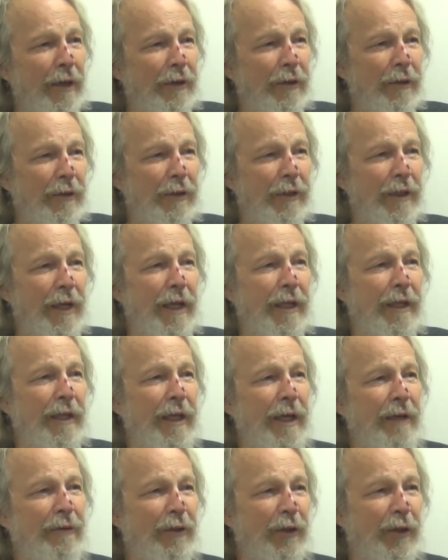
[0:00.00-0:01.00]
There's like
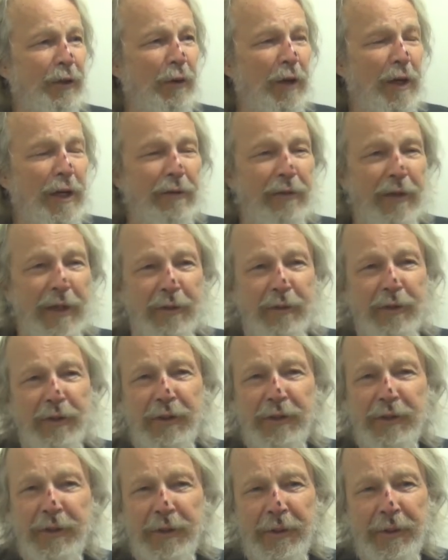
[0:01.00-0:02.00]
11 or 12 of
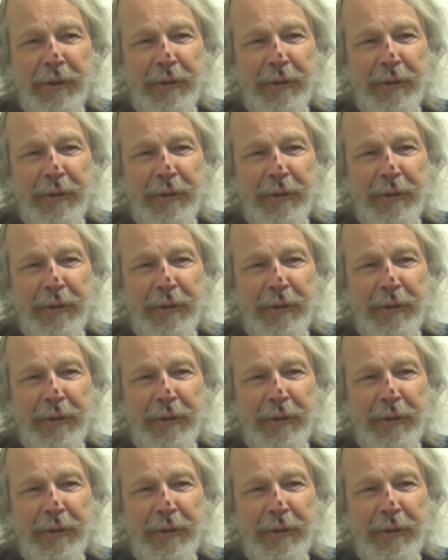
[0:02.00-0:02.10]
us,